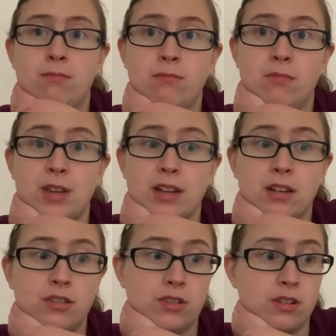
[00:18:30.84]
Yeah,
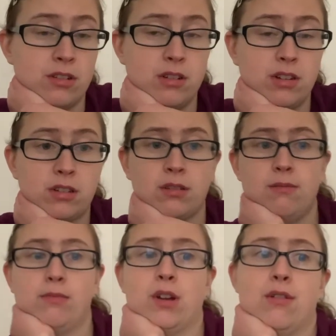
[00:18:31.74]
so it's
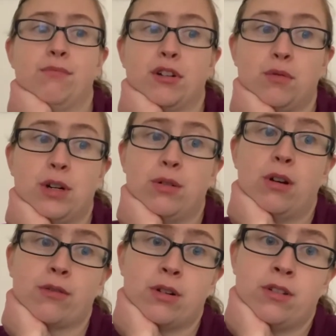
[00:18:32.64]
going pretty well. I've
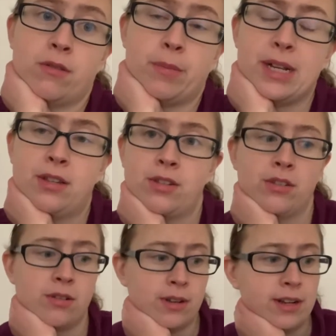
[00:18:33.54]
got another bake to do
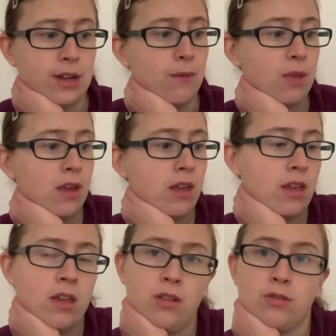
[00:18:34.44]
now.
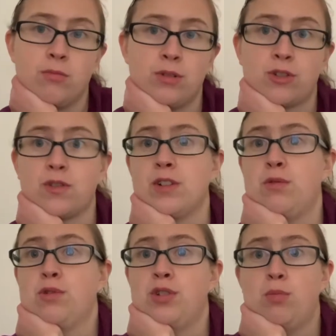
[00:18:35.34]
Some Austrian
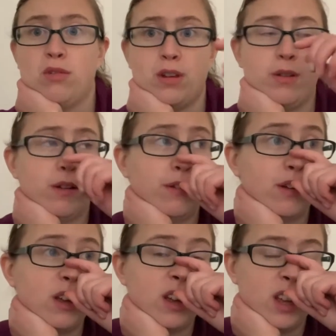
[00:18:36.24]
horseshoe berry
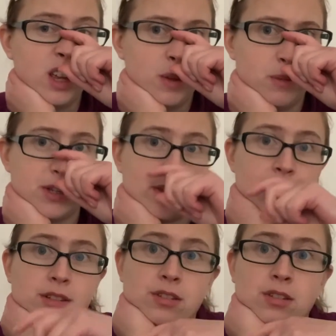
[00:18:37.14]

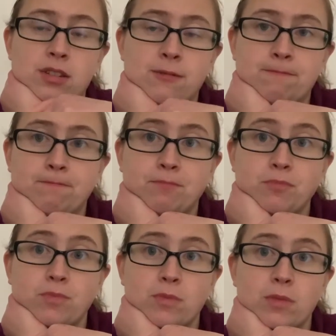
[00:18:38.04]
biscuits,
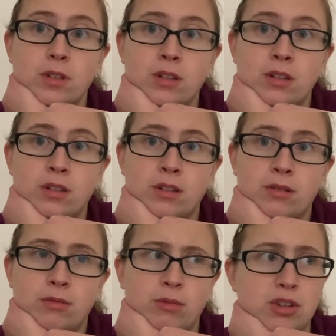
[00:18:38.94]

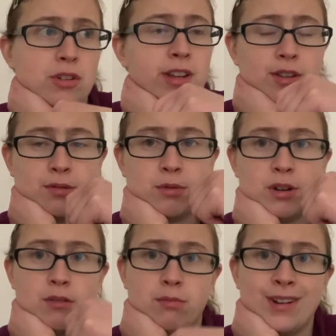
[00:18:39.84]
which is one
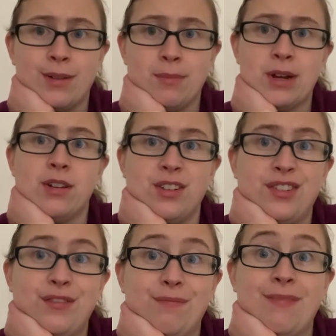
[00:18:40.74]
of my partner's
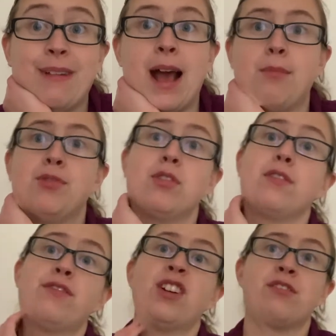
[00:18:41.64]
absolute
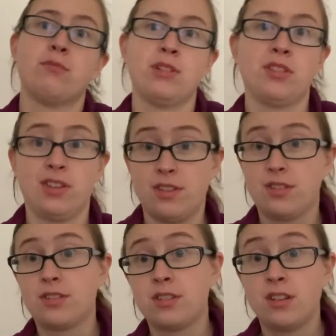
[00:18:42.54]
favourite
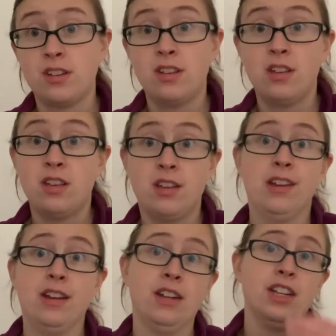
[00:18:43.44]
biscuits,
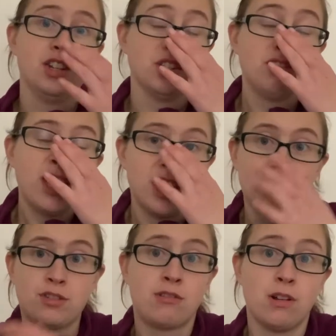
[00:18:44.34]
and he just eats
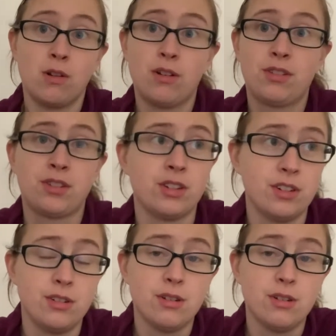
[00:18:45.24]
a lot, so